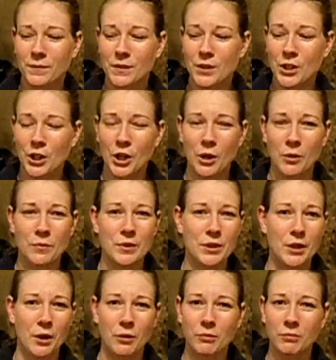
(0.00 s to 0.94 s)
You know,
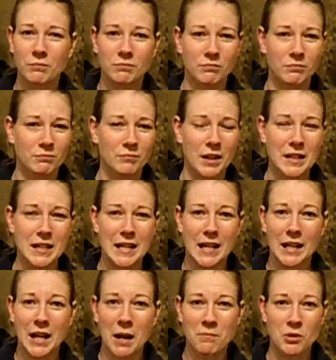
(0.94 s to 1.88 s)
so
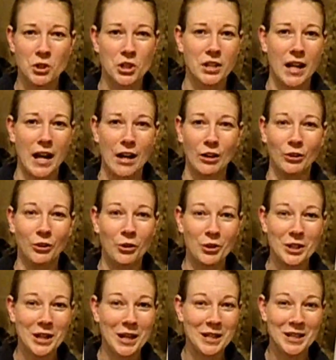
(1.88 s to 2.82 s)
again, I'm just kind of
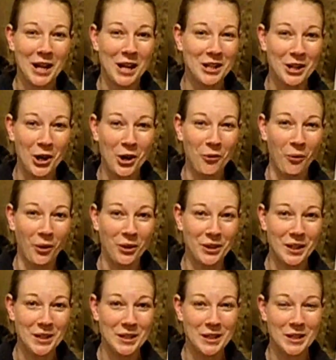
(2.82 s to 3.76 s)
learning as I go on this